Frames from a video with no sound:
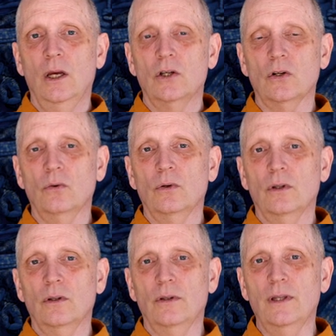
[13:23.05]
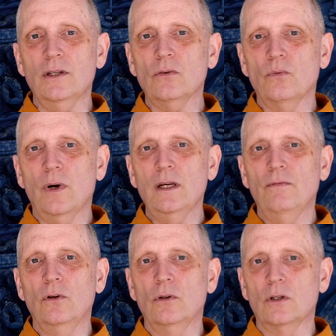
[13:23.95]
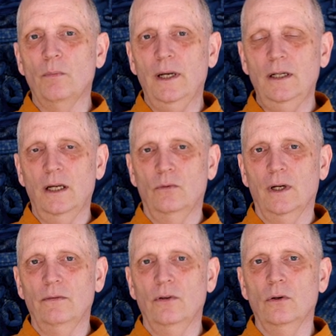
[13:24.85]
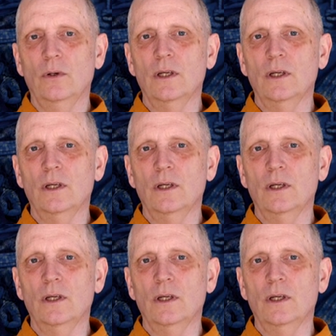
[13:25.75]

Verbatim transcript: So this right view, this mundane right view,